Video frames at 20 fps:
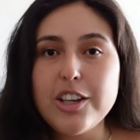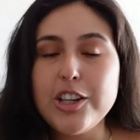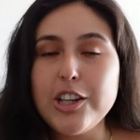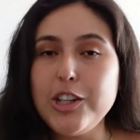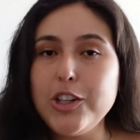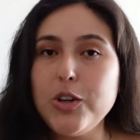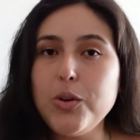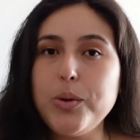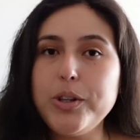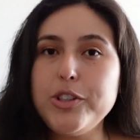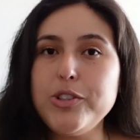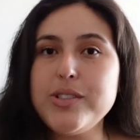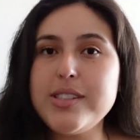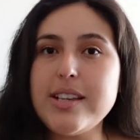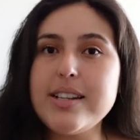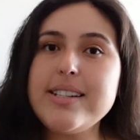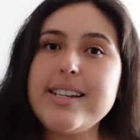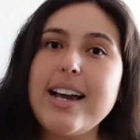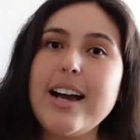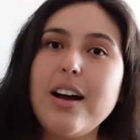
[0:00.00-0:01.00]
You know, when you
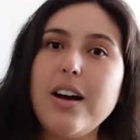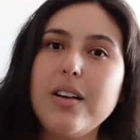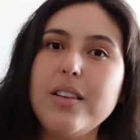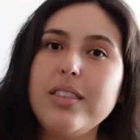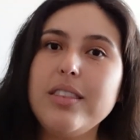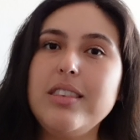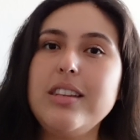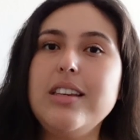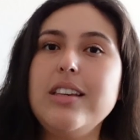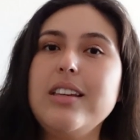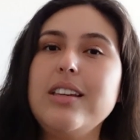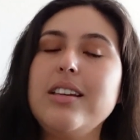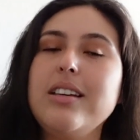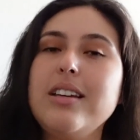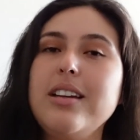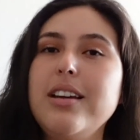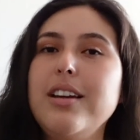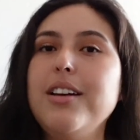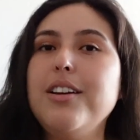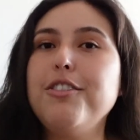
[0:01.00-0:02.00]
sit down,
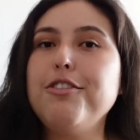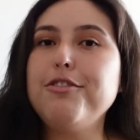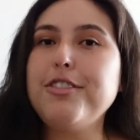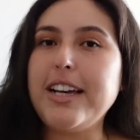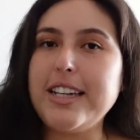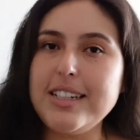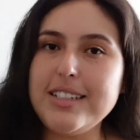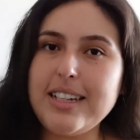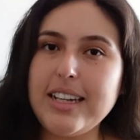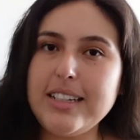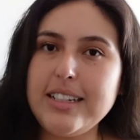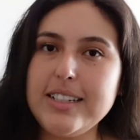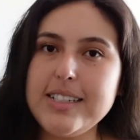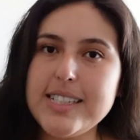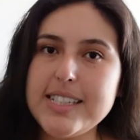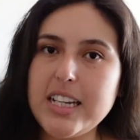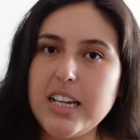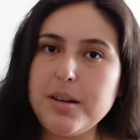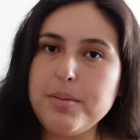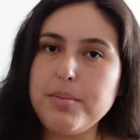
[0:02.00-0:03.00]
the flight
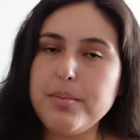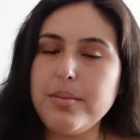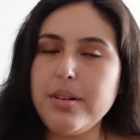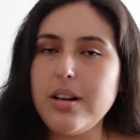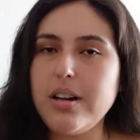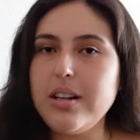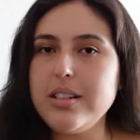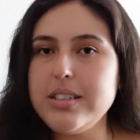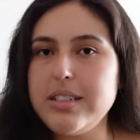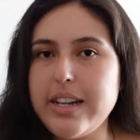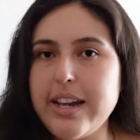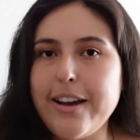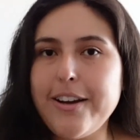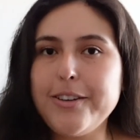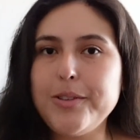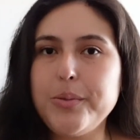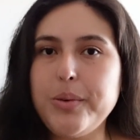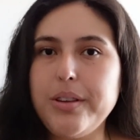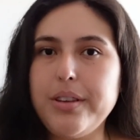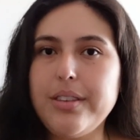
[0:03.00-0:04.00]
attendants come
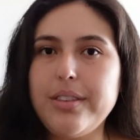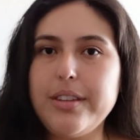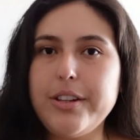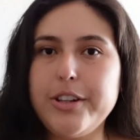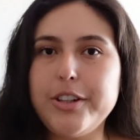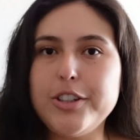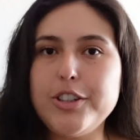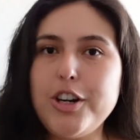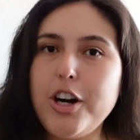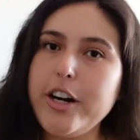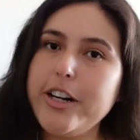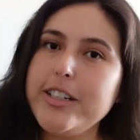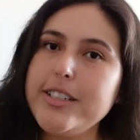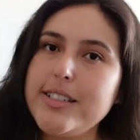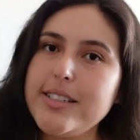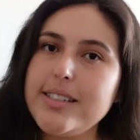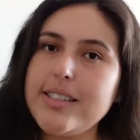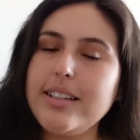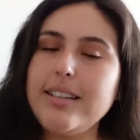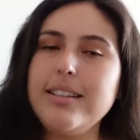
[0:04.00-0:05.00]
down with their
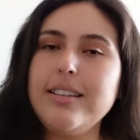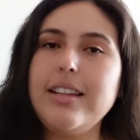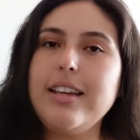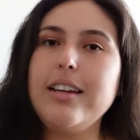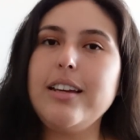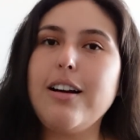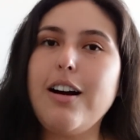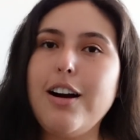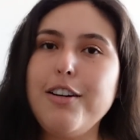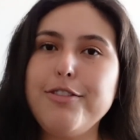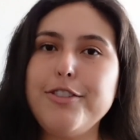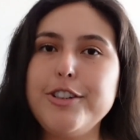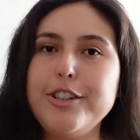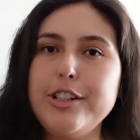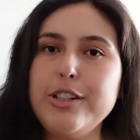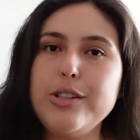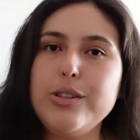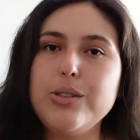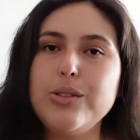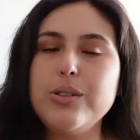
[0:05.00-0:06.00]
carts and they offer
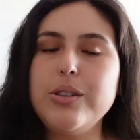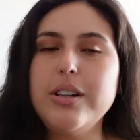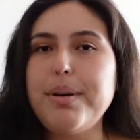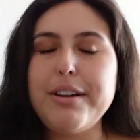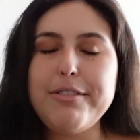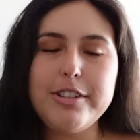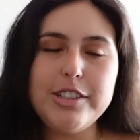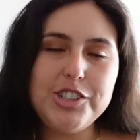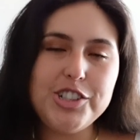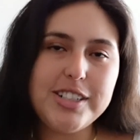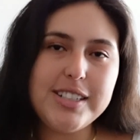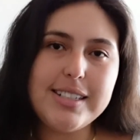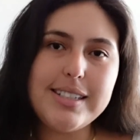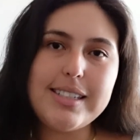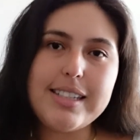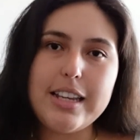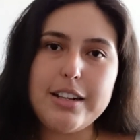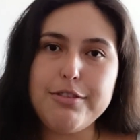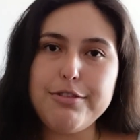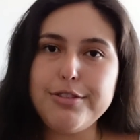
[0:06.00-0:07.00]
you
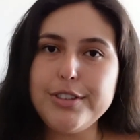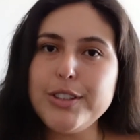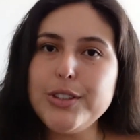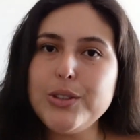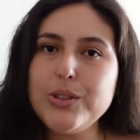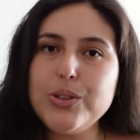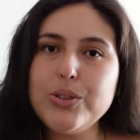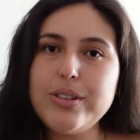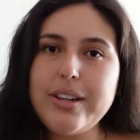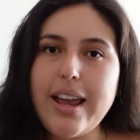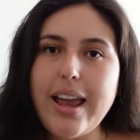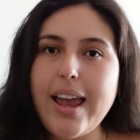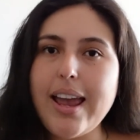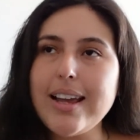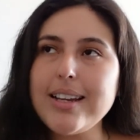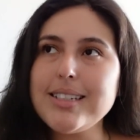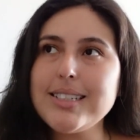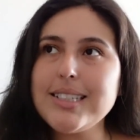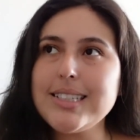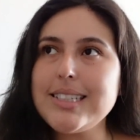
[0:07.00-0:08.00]
beverages and food,
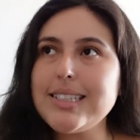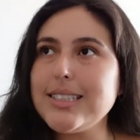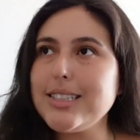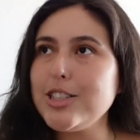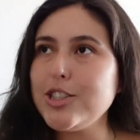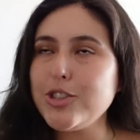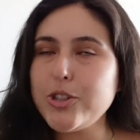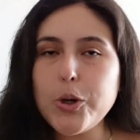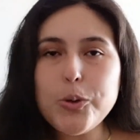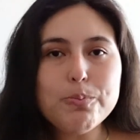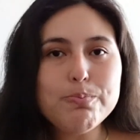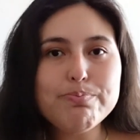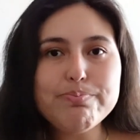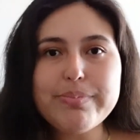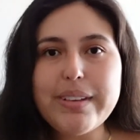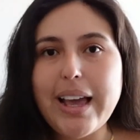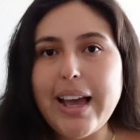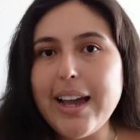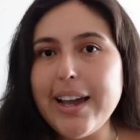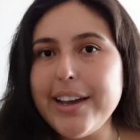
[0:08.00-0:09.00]
and nope,
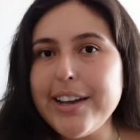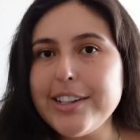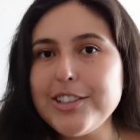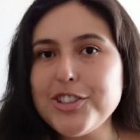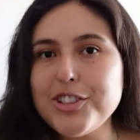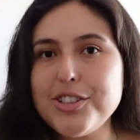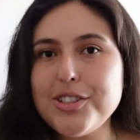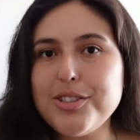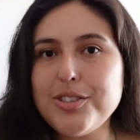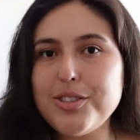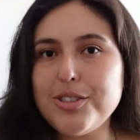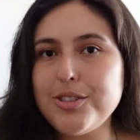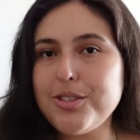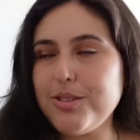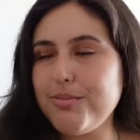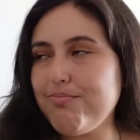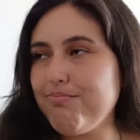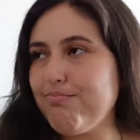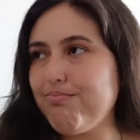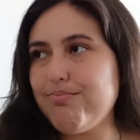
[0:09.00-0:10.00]
I just
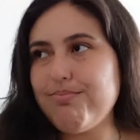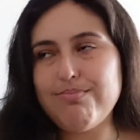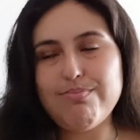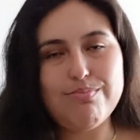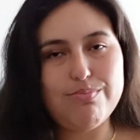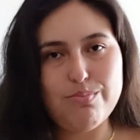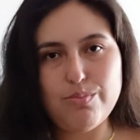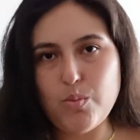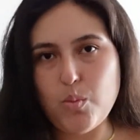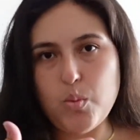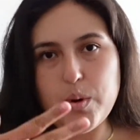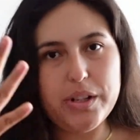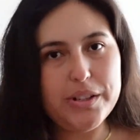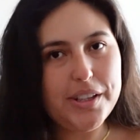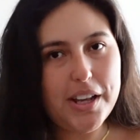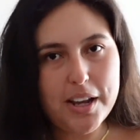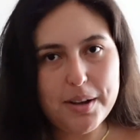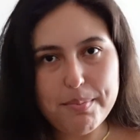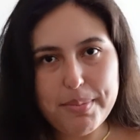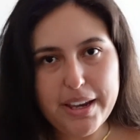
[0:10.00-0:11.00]
will
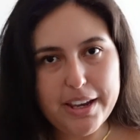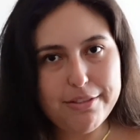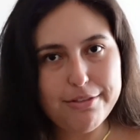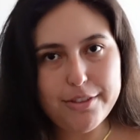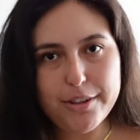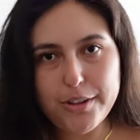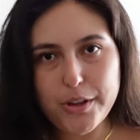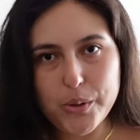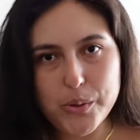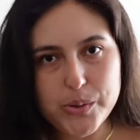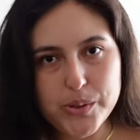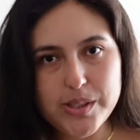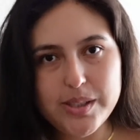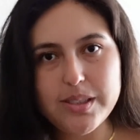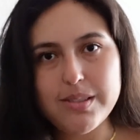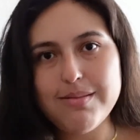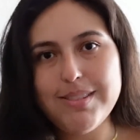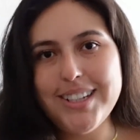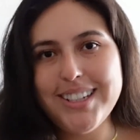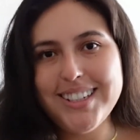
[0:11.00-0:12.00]
not pay for those.